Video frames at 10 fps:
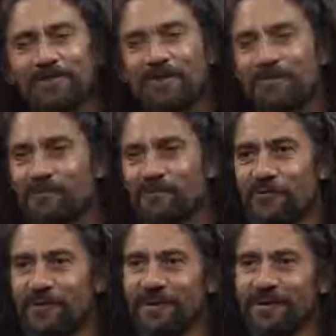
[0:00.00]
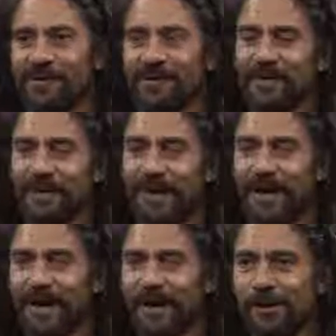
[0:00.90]
when I'm performing,
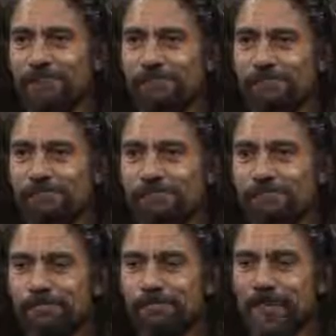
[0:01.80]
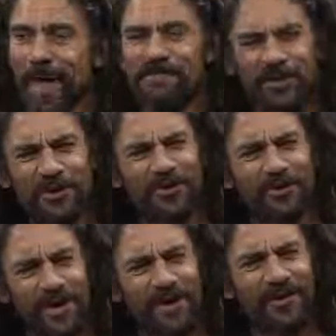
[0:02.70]
having a good
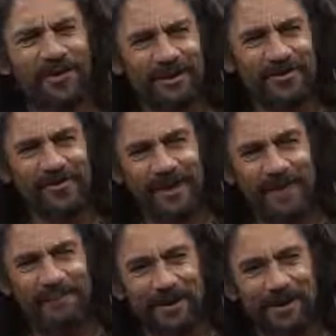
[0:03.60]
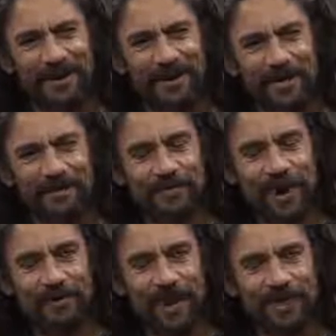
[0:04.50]
crowd can be
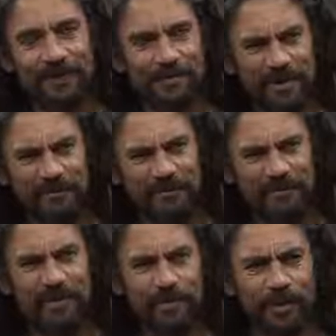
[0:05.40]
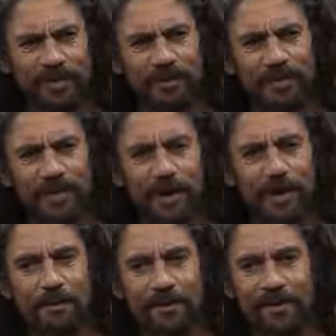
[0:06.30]
part of the best buzz.
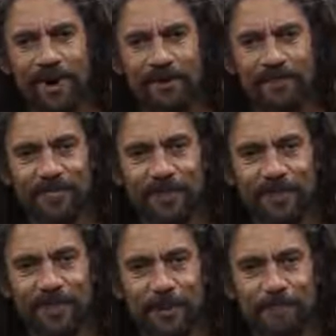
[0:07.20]
A crowd can be